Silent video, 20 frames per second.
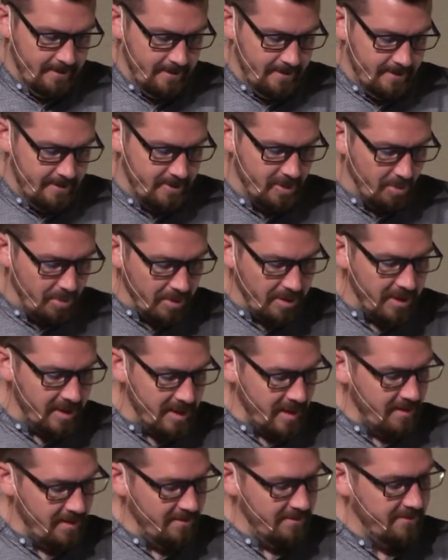So
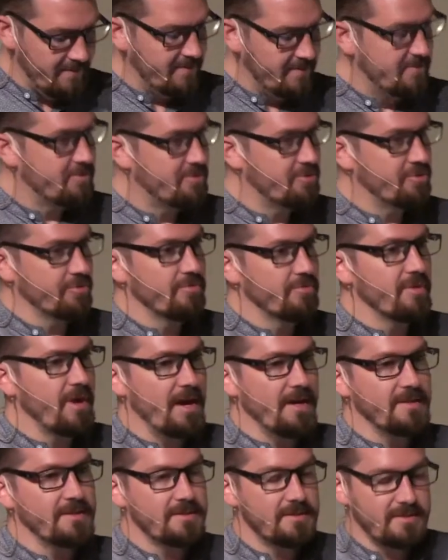belief,
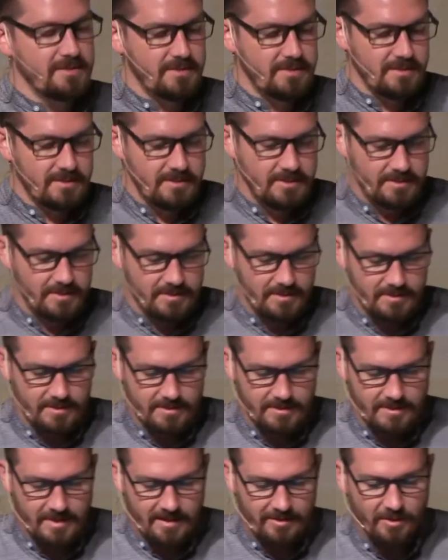trust
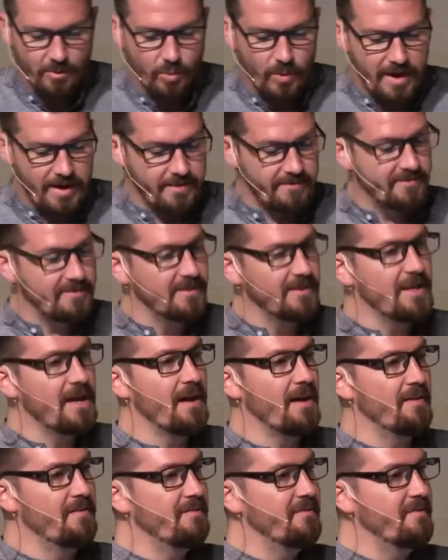that the way of
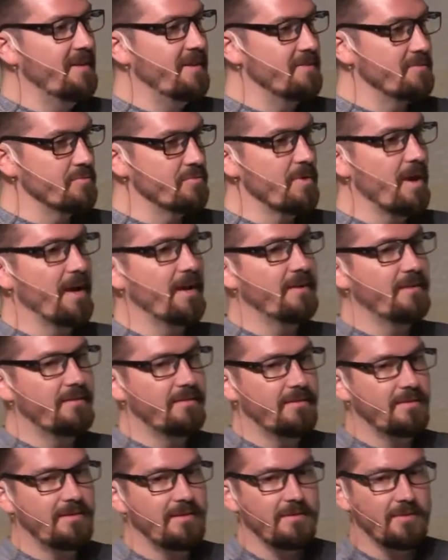love is
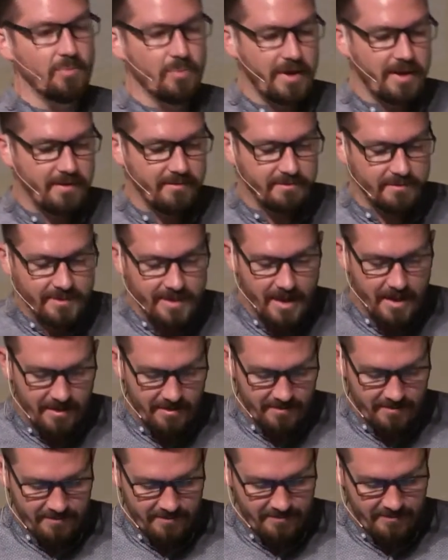right, that the way of
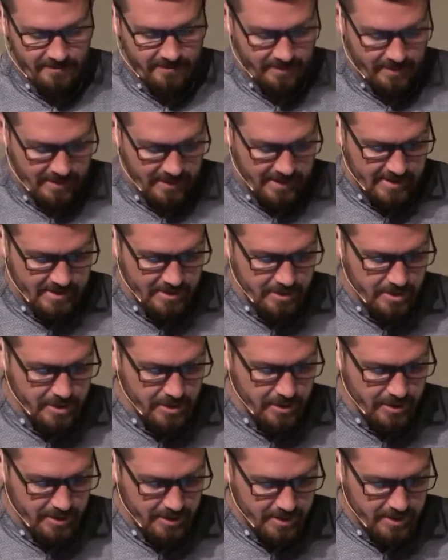love is
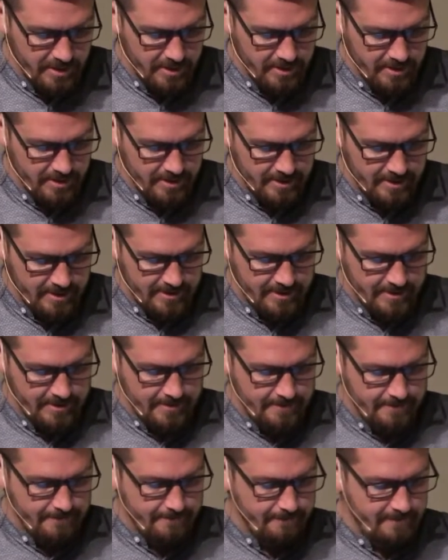good.
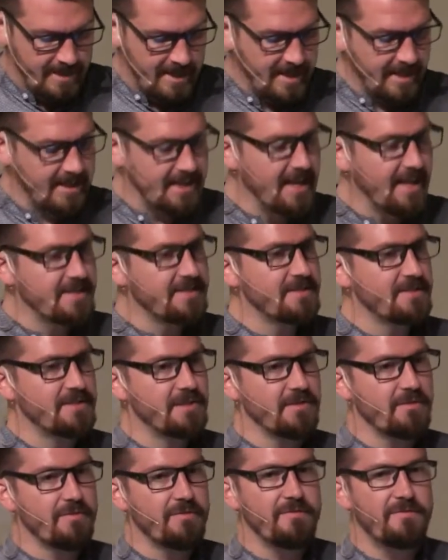It ignites
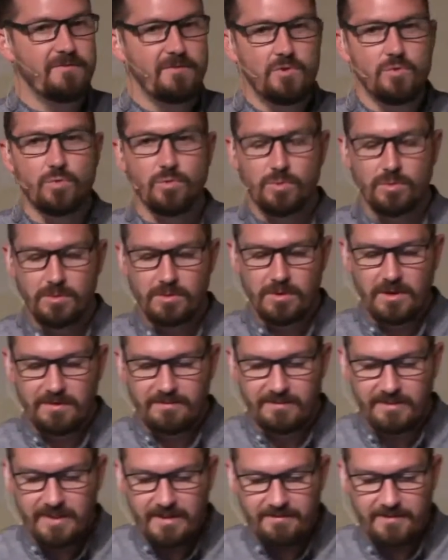this fuel of
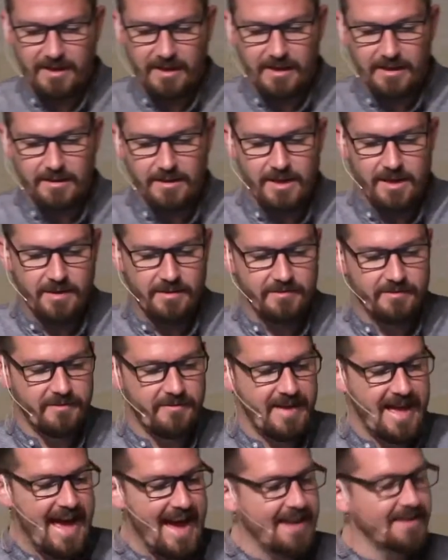living in love, of
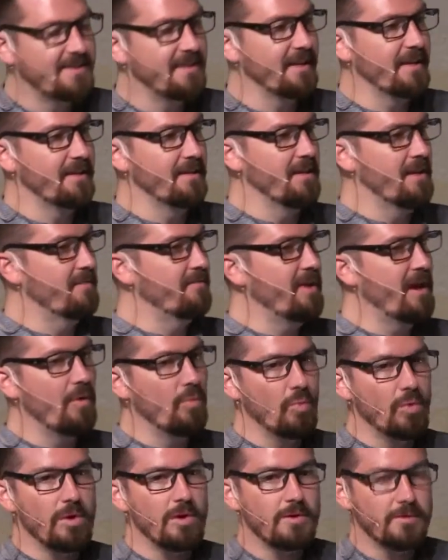acting in love, not
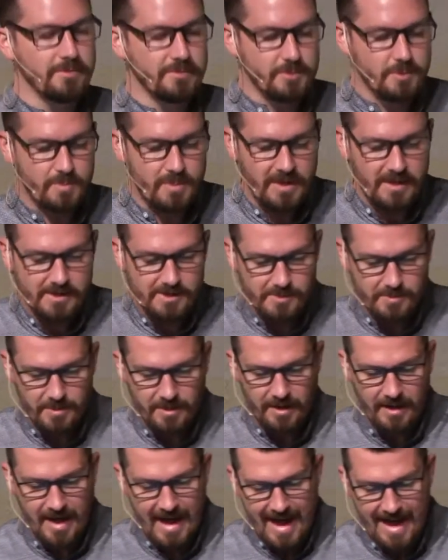word or speech, but
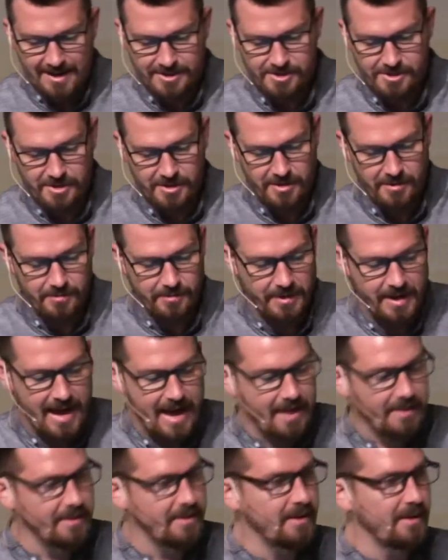in action and
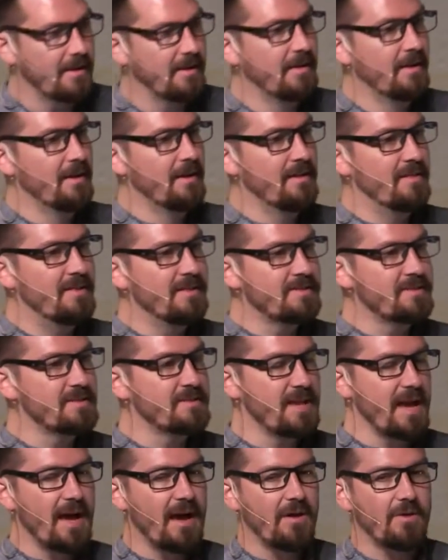reality. This is
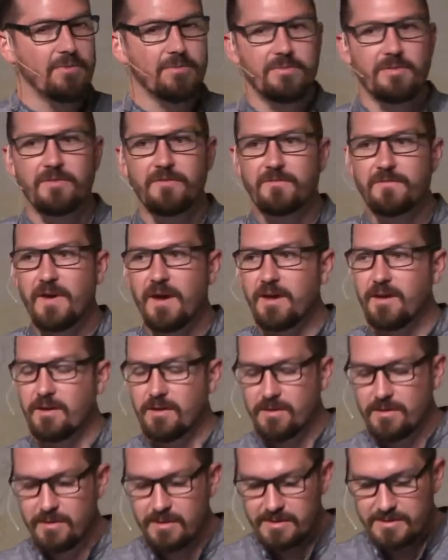how the
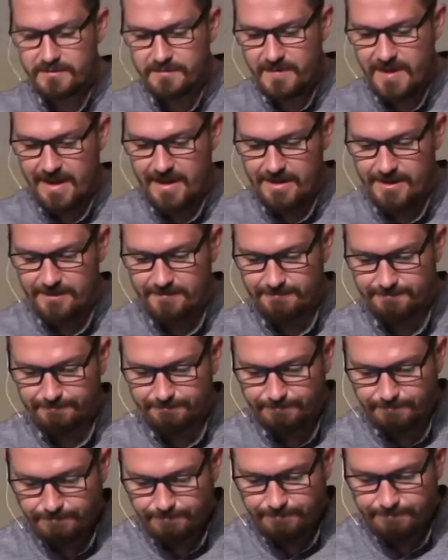fire is fed.
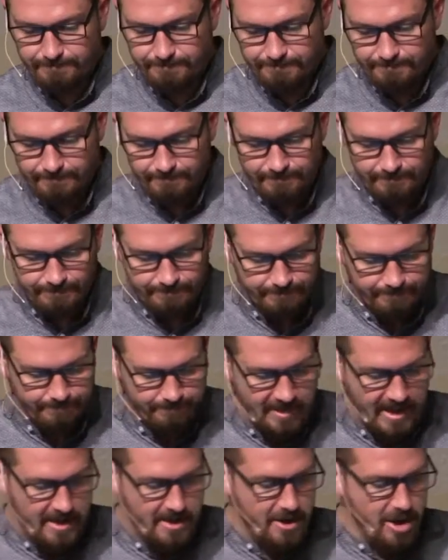
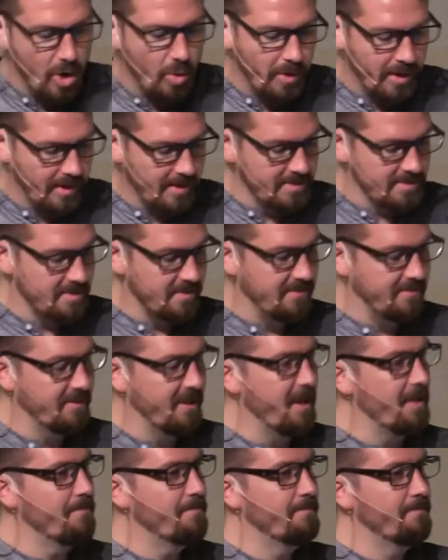And knowing is the
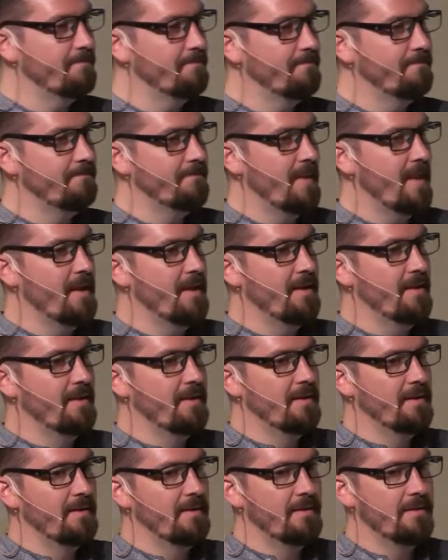flame.
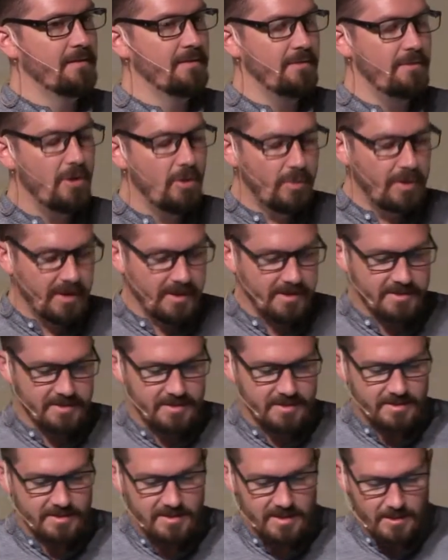Knowing is
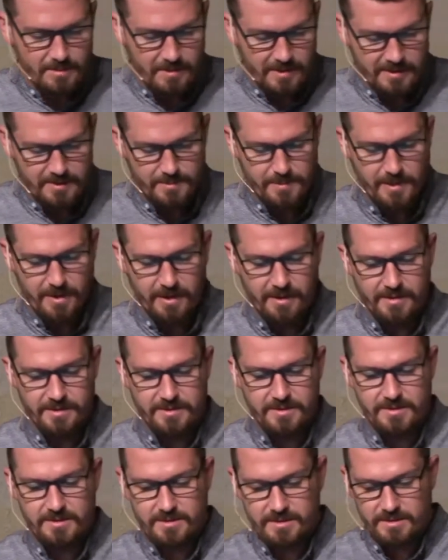this deep
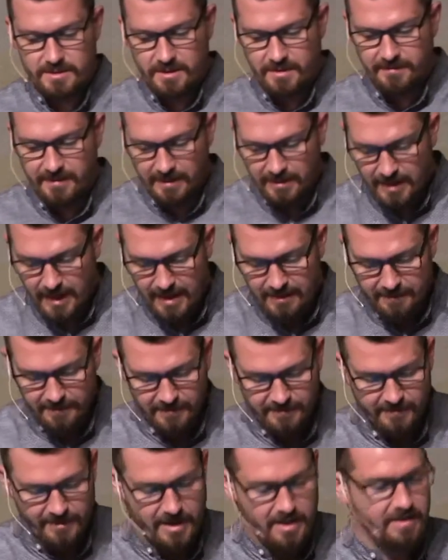experience of a life
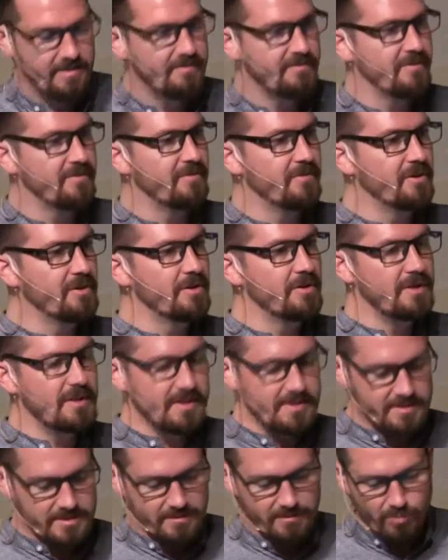of love, of
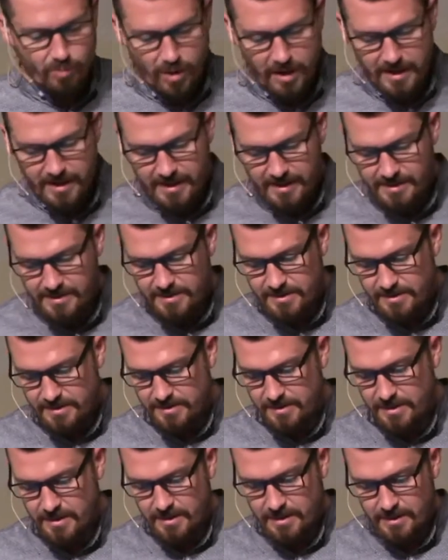goodness, of oneness,
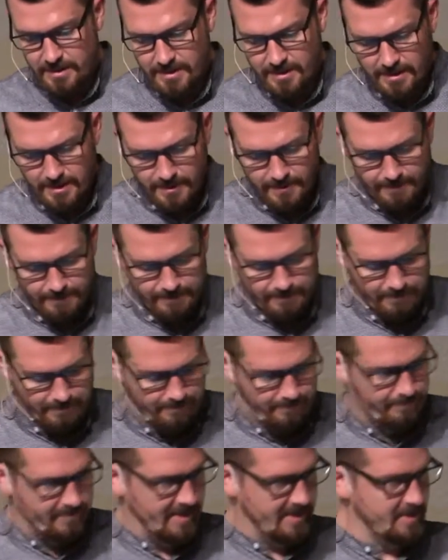
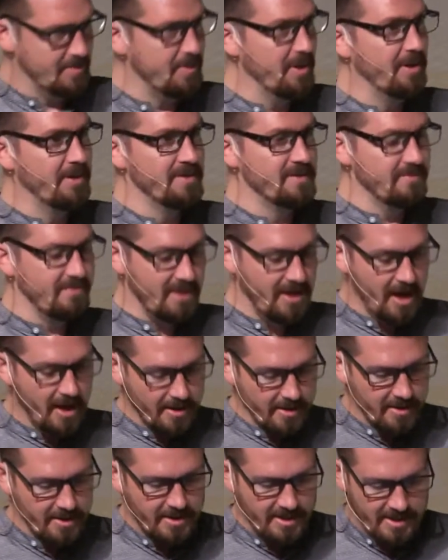the experience of the
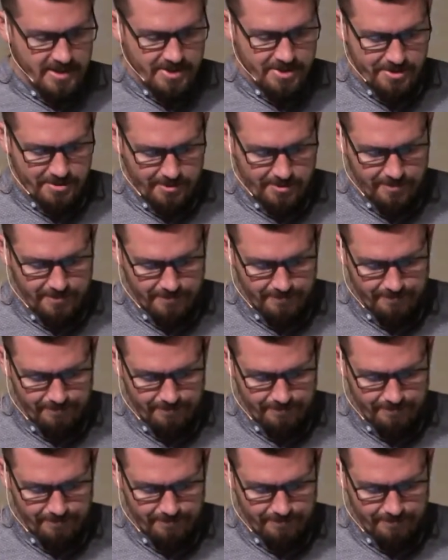unconditional,